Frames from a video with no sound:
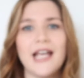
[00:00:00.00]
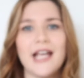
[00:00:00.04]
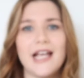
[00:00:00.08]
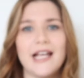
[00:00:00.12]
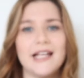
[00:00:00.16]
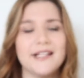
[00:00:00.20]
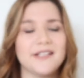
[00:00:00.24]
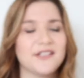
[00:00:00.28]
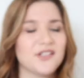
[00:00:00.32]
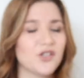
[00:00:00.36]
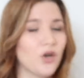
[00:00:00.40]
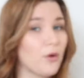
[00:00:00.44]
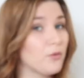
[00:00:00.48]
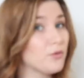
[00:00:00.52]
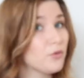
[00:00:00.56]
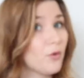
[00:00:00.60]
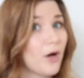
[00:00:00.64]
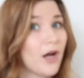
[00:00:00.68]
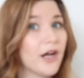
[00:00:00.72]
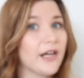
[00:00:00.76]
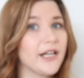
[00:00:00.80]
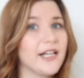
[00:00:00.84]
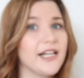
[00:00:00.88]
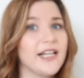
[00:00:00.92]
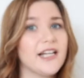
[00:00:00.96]
it stopped
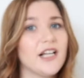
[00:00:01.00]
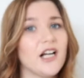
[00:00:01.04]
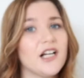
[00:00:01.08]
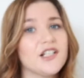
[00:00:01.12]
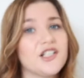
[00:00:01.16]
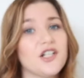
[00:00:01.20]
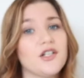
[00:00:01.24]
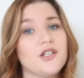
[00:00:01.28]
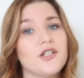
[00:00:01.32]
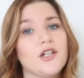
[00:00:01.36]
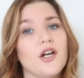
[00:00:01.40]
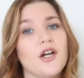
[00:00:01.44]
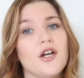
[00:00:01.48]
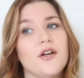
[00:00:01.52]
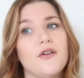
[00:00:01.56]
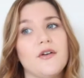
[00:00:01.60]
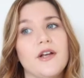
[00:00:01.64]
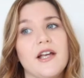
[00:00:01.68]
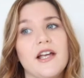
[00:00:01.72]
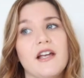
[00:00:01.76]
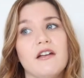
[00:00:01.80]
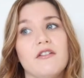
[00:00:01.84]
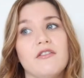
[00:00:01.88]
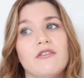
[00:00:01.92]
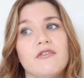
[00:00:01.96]
working. I don't know
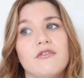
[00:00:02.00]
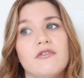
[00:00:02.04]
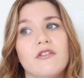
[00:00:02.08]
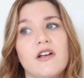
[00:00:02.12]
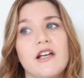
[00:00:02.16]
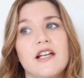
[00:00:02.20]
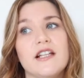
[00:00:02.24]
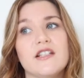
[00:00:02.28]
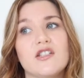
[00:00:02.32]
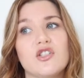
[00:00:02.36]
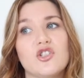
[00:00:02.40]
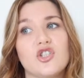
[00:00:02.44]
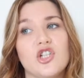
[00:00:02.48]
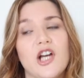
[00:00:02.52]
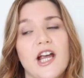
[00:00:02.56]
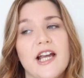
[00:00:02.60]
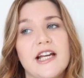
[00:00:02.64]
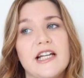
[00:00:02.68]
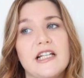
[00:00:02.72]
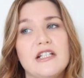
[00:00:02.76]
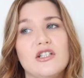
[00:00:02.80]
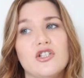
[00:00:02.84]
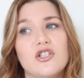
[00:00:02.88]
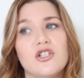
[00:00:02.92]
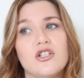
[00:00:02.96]
if it's
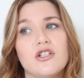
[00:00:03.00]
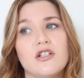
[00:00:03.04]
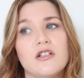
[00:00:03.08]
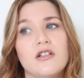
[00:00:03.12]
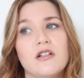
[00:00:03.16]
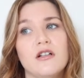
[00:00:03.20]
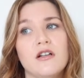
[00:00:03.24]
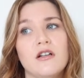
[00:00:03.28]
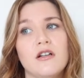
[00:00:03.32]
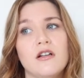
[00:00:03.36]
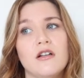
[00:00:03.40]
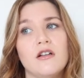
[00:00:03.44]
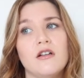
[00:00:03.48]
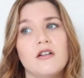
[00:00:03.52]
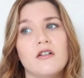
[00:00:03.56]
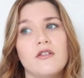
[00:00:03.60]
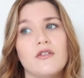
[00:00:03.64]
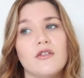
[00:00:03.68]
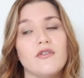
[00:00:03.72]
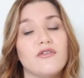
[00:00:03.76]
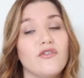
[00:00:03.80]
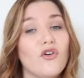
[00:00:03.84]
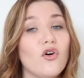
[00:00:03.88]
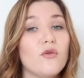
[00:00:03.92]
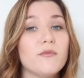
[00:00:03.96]
changed
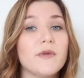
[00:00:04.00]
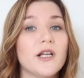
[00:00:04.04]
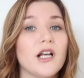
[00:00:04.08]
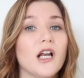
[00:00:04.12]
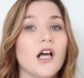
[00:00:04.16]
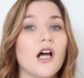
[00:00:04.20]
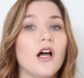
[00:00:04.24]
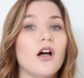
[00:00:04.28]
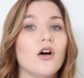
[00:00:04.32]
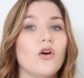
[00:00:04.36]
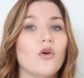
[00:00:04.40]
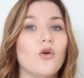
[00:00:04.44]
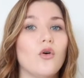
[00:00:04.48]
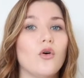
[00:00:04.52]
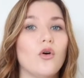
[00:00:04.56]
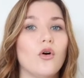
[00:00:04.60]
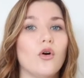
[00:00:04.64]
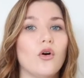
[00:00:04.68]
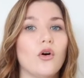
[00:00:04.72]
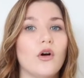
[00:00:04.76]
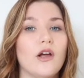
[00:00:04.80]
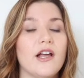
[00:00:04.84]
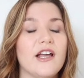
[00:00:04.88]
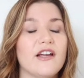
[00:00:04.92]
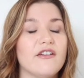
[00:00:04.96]
the formula
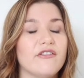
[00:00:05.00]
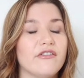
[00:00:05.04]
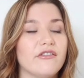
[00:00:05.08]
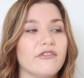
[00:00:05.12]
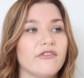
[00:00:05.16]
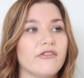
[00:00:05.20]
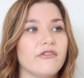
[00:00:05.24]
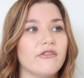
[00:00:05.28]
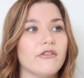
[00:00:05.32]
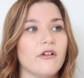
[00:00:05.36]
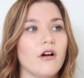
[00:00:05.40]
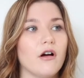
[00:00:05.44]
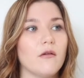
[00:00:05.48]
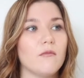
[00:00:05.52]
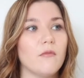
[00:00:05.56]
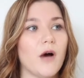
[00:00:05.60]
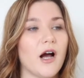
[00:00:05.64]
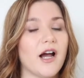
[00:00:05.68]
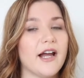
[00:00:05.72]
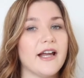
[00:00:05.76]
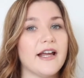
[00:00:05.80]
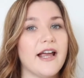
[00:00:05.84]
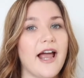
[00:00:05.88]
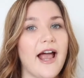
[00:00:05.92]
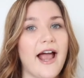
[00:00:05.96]
or if
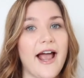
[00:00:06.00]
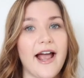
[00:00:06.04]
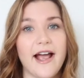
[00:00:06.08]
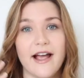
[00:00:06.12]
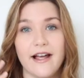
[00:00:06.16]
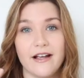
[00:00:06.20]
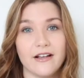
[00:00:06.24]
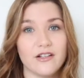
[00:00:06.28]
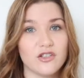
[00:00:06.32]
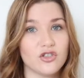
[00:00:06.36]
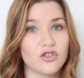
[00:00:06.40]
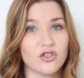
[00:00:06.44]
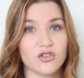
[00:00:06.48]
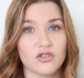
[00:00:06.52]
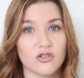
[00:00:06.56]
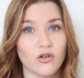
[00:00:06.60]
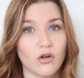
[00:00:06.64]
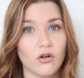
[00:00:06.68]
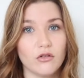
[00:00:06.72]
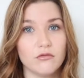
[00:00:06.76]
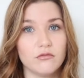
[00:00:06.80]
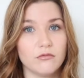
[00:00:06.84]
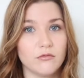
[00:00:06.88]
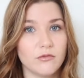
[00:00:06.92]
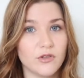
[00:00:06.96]
my hair has just
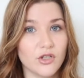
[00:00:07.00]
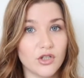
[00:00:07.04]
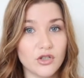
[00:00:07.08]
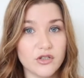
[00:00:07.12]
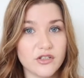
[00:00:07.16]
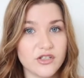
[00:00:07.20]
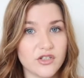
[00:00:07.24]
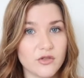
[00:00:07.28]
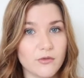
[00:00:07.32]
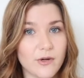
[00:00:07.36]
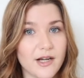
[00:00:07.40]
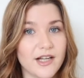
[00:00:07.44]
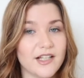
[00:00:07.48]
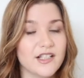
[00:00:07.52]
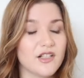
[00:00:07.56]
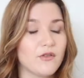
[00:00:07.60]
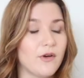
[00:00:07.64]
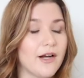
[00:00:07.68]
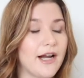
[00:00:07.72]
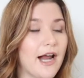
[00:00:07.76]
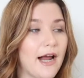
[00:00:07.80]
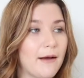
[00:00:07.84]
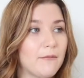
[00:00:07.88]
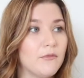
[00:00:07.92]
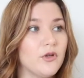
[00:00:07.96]
got used to it. So
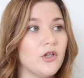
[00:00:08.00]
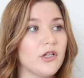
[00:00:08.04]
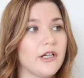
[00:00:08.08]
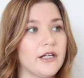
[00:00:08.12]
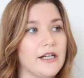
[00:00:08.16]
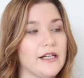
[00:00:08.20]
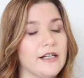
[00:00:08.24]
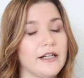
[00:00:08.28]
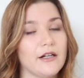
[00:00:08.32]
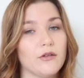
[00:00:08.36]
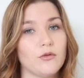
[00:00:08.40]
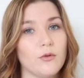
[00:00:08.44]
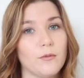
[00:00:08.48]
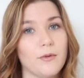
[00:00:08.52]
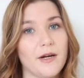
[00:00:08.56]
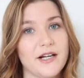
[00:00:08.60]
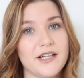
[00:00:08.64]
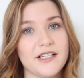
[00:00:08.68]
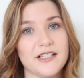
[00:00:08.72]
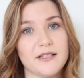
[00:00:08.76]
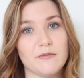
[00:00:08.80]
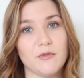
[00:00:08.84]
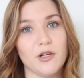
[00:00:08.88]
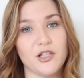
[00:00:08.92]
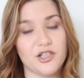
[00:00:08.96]
I am looking at
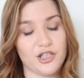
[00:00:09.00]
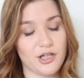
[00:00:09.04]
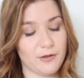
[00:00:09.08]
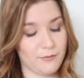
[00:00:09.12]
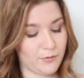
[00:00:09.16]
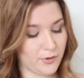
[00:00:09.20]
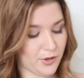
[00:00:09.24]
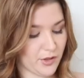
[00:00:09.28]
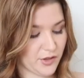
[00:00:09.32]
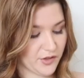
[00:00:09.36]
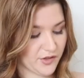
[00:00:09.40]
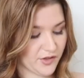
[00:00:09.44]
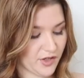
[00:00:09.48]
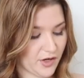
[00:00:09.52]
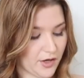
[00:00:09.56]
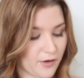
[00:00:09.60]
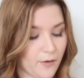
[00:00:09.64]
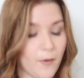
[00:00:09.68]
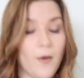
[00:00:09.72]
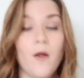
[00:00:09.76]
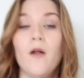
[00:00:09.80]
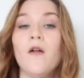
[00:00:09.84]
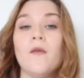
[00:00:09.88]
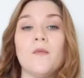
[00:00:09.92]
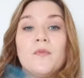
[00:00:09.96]
replacing my shampoo. So
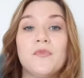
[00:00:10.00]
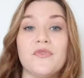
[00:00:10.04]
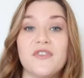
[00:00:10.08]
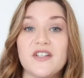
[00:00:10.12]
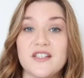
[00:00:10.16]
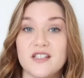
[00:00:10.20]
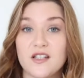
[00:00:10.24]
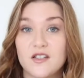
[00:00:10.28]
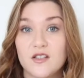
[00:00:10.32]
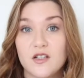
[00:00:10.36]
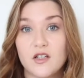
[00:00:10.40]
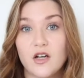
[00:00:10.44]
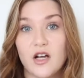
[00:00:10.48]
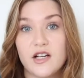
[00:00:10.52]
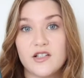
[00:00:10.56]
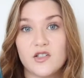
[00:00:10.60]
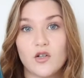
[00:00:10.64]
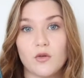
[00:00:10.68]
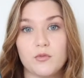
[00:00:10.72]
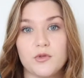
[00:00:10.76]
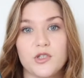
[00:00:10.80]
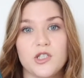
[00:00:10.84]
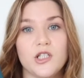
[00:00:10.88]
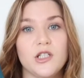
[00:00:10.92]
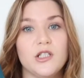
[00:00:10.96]
this is a nice
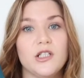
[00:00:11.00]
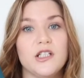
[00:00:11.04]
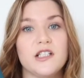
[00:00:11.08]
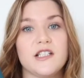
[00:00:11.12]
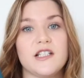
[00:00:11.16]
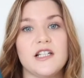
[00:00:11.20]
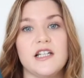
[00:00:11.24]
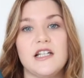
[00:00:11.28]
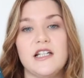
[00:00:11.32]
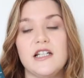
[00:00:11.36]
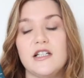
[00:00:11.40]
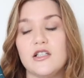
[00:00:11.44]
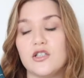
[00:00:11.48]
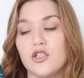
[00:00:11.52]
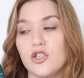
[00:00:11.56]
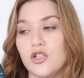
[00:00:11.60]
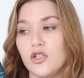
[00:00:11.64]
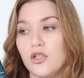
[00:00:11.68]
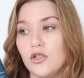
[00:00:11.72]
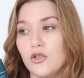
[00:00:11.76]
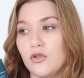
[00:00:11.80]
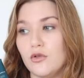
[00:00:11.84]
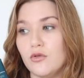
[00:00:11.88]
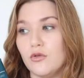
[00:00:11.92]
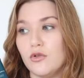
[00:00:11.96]
opportunity
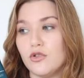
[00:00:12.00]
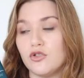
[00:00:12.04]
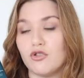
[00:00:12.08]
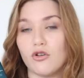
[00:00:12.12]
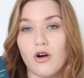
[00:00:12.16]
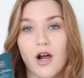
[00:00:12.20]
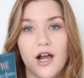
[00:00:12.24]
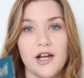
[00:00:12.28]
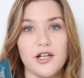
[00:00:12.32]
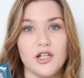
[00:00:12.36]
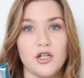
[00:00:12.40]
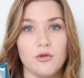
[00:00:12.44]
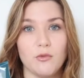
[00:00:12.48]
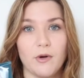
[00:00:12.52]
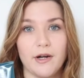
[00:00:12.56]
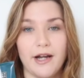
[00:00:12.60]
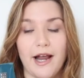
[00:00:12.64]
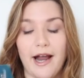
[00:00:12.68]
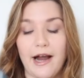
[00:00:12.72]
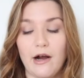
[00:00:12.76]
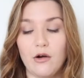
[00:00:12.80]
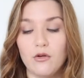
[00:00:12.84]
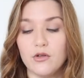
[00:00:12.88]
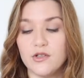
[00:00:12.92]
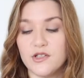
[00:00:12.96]
to try a new one
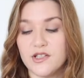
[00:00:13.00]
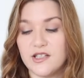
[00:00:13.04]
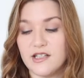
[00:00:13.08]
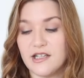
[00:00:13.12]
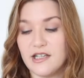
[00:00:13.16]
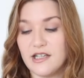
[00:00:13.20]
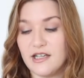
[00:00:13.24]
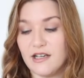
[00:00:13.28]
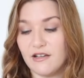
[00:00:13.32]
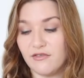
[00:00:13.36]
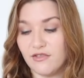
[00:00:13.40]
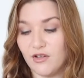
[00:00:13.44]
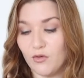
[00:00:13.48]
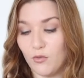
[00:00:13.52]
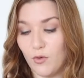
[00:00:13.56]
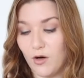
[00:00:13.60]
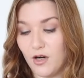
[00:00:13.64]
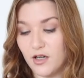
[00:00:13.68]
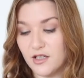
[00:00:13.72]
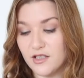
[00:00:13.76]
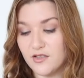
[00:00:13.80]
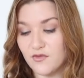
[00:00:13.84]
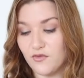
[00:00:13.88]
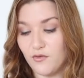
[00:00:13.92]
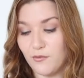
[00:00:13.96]
out and see if it
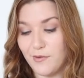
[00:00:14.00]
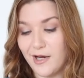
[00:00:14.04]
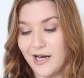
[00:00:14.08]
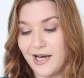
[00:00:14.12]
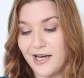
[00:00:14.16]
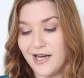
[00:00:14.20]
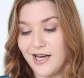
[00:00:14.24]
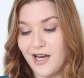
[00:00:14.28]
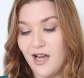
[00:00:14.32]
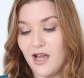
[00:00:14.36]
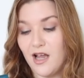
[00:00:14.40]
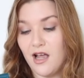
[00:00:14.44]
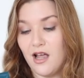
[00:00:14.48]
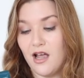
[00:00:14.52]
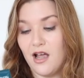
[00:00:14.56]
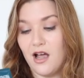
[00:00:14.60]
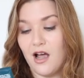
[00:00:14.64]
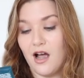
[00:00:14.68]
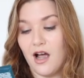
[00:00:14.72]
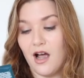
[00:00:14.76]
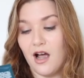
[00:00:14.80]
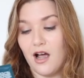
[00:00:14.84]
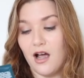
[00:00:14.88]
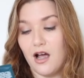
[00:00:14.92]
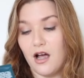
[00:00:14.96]
works for me.
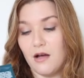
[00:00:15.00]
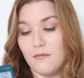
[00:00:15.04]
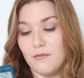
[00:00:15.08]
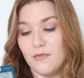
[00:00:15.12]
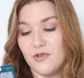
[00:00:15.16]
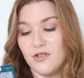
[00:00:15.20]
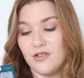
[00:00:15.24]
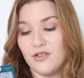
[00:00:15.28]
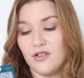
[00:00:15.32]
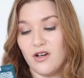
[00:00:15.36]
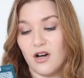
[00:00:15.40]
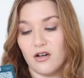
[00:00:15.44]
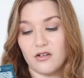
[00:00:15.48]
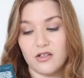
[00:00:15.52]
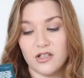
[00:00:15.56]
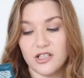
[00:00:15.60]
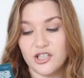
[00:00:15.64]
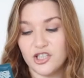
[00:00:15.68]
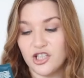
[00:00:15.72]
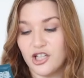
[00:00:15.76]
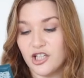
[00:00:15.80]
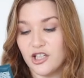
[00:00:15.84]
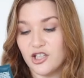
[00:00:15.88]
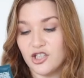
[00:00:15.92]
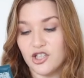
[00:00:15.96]

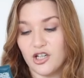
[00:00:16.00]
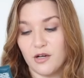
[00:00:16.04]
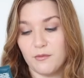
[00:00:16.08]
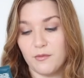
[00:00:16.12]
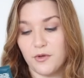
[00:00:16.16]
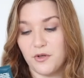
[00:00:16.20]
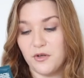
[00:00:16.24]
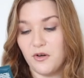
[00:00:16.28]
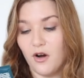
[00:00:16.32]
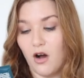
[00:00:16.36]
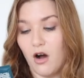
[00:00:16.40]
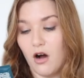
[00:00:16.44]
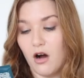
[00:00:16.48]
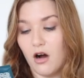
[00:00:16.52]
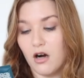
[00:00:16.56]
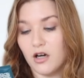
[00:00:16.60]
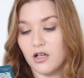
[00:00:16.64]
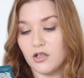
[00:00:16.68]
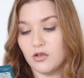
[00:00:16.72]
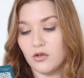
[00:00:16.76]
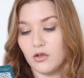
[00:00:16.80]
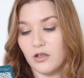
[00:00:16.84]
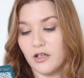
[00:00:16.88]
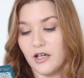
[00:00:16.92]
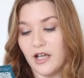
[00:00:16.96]
Nourishing shampoo,
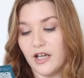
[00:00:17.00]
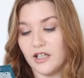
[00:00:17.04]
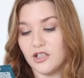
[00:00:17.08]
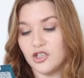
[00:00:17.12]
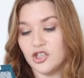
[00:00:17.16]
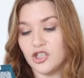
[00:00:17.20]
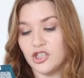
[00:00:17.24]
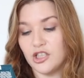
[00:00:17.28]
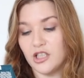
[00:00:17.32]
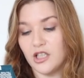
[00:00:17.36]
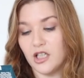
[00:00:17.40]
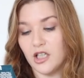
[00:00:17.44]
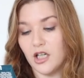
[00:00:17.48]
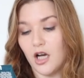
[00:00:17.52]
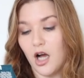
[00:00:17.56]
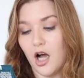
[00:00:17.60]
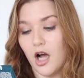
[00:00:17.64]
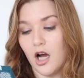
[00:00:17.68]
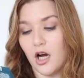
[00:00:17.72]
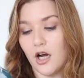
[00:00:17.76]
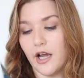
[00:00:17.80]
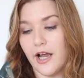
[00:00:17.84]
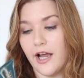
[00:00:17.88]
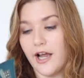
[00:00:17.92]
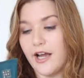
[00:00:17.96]
argan oil and
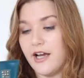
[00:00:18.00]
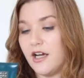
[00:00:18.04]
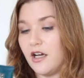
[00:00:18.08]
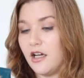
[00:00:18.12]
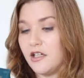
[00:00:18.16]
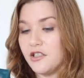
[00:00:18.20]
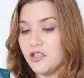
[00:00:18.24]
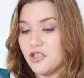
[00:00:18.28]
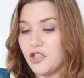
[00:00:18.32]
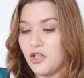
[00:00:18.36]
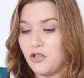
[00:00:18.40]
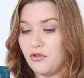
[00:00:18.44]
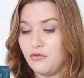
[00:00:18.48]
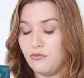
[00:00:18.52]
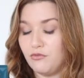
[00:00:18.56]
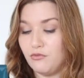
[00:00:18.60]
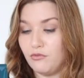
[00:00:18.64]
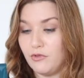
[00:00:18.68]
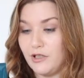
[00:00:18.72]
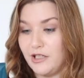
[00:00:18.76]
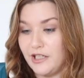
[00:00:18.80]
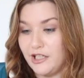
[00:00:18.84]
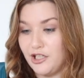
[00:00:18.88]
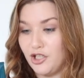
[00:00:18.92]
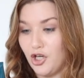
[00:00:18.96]
shiitake. I don't
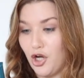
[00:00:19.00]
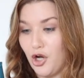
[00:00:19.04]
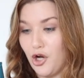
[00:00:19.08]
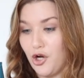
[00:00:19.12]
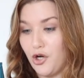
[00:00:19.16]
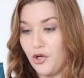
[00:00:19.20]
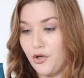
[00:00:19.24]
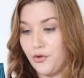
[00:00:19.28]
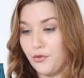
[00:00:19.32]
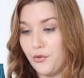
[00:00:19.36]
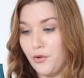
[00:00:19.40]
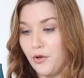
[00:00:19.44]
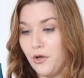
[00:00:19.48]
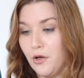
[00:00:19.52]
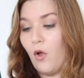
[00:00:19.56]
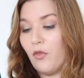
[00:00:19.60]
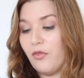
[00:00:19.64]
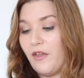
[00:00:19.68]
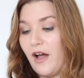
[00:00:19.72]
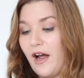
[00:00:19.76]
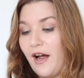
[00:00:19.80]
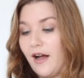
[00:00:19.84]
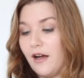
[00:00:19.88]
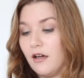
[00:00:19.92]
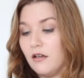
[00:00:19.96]
really know what
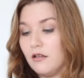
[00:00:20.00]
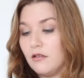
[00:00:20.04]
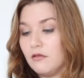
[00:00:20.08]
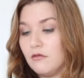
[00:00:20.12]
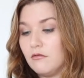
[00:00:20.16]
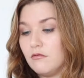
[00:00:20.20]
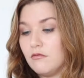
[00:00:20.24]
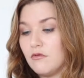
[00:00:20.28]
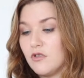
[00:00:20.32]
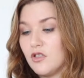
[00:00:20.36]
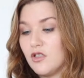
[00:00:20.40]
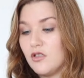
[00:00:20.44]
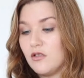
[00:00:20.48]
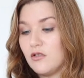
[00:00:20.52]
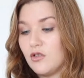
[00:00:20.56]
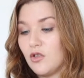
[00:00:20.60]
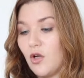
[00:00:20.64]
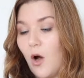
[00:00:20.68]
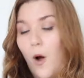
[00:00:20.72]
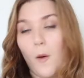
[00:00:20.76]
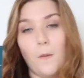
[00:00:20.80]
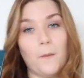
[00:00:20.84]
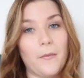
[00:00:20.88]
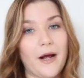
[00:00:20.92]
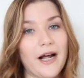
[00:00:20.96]
that
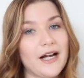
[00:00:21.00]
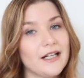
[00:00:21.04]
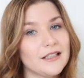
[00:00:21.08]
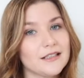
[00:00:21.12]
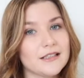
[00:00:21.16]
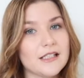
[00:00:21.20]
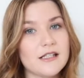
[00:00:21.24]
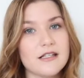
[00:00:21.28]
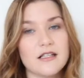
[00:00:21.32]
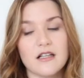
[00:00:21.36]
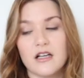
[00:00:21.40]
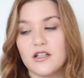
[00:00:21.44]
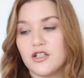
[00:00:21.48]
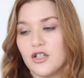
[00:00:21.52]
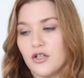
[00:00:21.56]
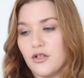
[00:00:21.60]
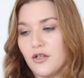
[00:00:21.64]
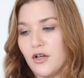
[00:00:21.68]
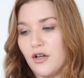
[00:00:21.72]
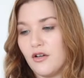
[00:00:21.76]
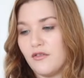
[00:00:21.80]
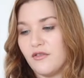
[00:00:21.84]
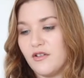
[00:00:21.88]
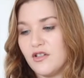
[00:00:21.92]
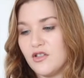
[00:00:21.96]
combats. I don't
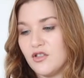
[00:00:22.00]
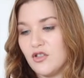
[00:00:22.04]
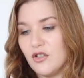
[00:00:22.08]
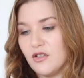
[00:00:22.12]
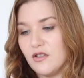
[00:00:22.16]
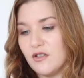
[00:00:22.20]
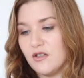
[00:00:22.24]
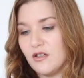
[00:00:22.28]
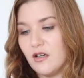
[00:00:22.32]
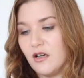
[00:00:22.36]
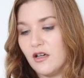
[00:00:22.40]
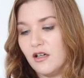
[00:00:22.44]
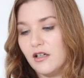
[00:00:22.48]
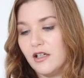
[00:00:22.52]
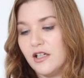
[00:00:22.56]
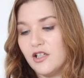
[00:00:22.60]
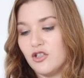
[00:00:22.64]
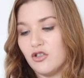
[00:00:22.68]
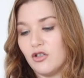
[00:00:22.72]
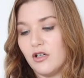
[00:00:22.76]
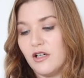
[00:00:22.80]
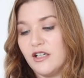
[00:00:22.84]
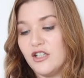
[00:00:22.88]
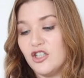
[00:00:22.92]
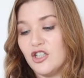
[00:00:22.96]
know if it's just
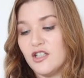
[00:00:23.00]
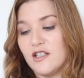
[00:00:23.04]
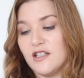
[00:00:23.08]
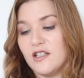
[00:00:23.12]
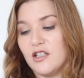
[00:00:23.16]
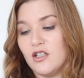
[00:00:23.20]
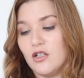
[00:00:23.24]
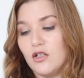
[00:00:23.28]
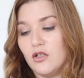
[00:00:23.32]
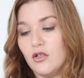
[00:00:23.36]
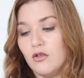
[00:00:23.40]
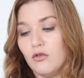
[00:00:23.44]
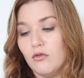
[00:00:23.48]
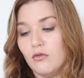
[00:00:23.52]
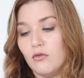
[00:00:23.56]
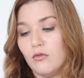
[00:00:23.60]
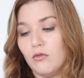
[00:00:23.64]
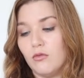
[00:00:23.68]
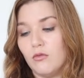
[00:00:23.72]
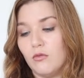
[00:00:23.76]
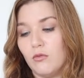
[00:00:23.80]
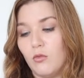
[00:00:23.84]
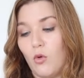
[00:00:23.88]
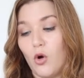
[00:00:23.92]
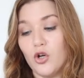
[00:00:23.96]
literally just to
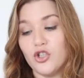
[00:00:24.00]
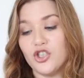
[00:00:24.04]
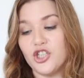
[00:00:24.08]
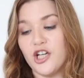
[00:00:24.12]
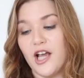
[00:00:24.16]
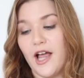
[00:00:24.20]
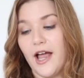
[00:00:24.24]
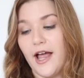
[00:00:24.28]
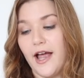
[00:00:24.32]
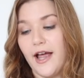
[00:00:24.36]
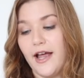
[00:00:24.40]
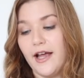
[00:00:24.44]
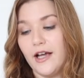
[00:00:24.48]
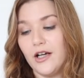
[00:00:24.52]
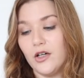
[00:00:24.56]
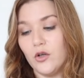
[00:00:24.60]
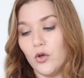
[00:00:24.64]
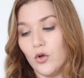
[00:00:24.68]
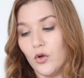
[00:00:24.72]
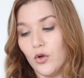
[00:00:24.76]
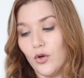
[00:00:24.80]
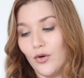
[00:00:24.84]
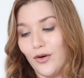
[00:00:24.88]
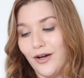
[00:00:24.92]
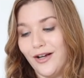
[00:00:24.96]
wash your hair,
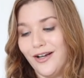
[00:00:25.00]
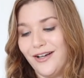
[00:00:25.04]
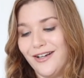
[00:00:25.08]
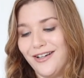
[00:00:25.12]
or